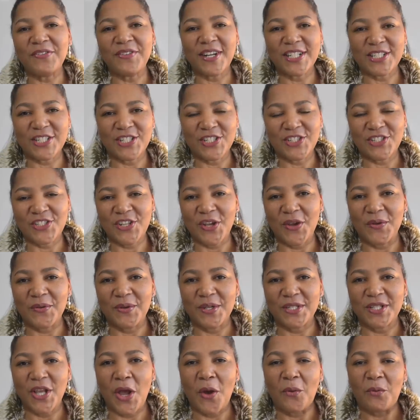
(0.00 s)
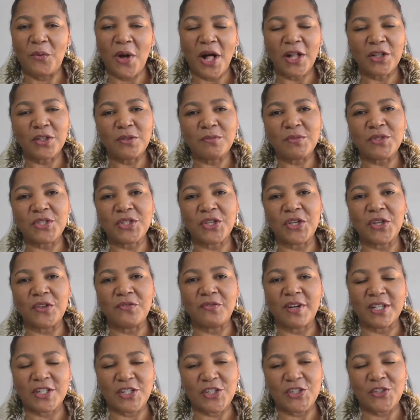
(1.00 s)
Fashion Sewers and welcome to
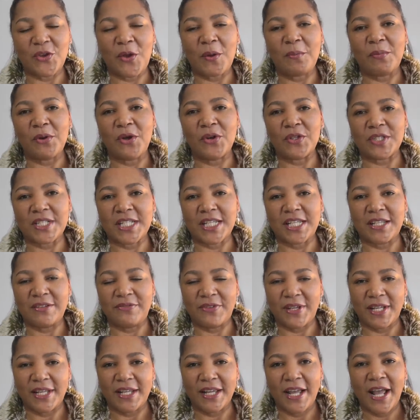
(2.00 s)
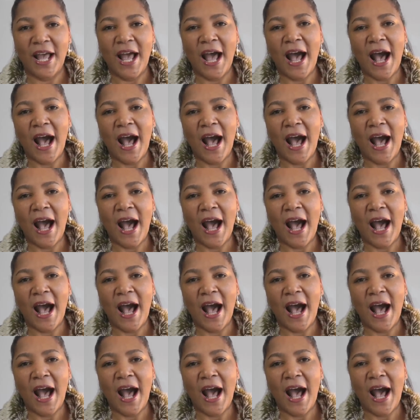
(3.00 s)
Fashion Sewing Blog TV.